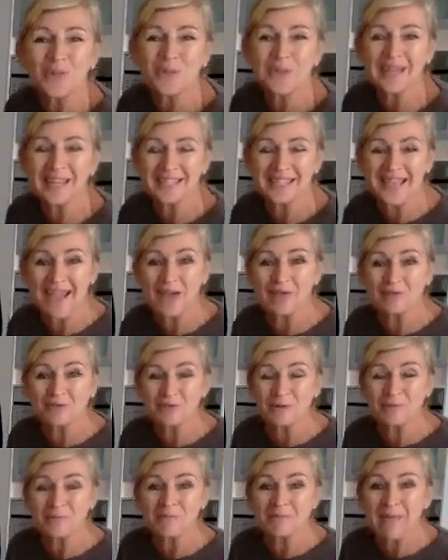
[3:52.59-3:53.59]
way down
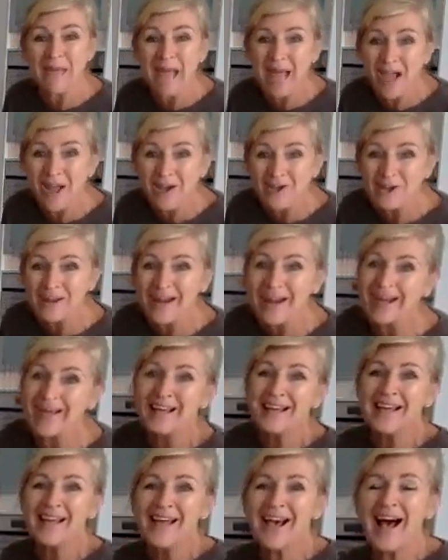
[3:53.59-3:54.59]
from Mara
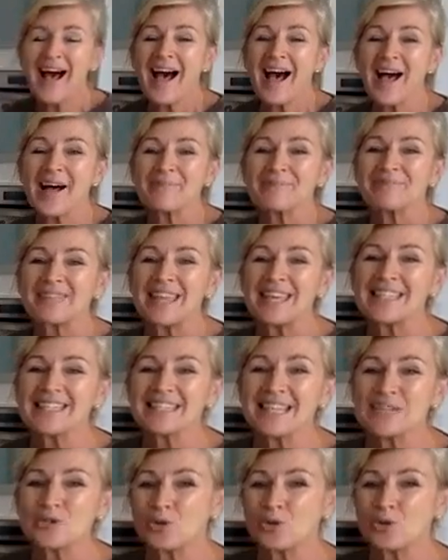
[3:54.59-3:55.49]
in central